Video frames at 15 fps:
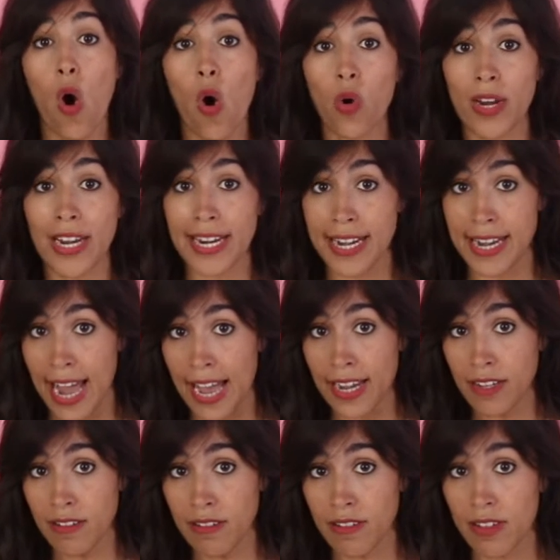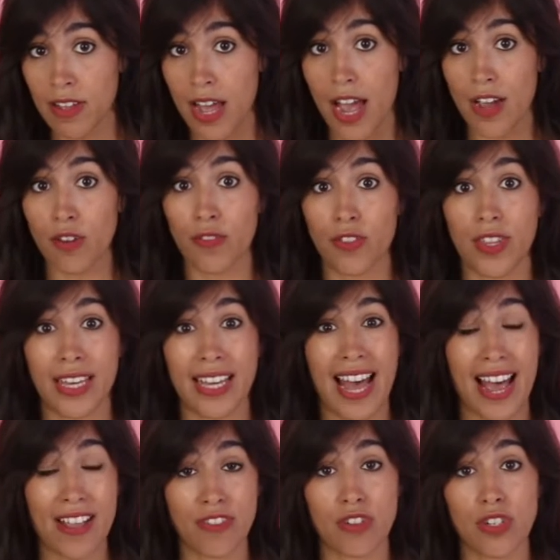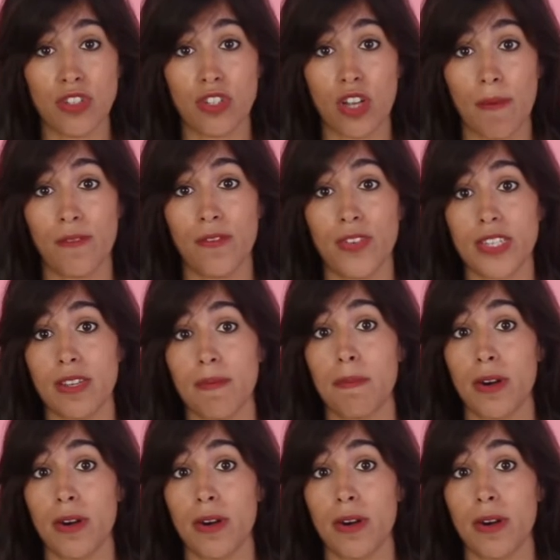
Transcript: Only 9 out of the 100 top VC